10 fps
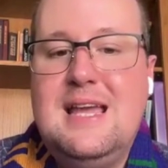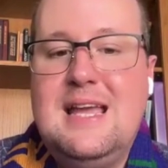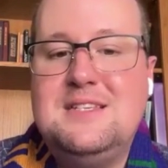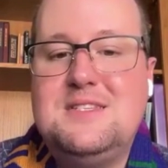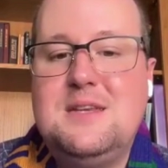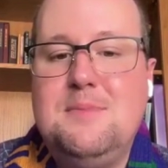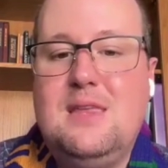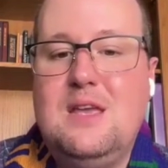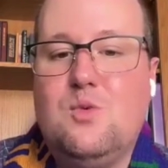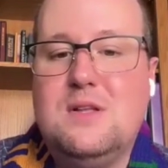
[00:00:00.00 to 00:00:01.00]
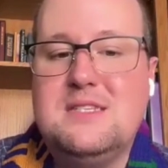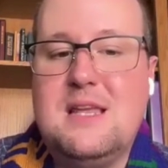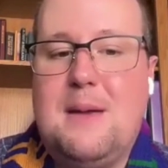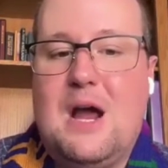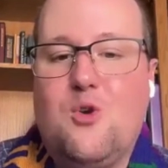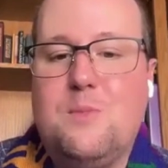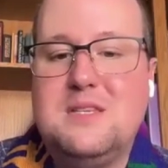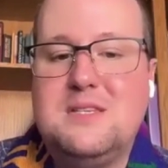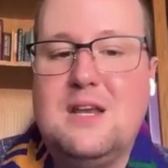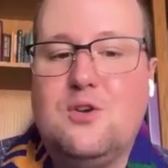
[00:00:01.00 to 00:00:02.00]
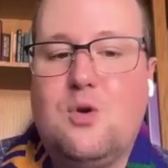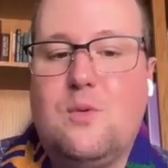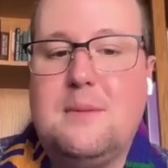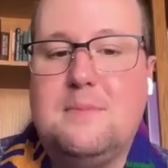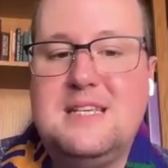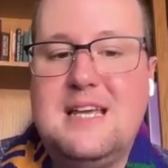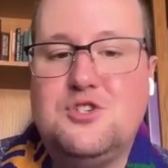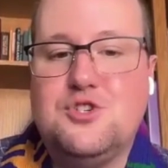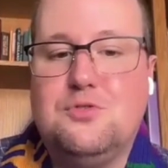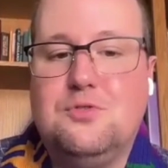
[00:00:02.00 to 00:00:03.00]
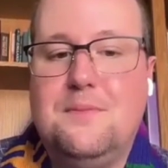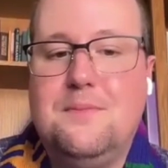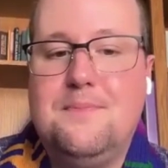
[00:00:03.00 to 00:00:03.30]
and stimulate one's empowerment and growing potential.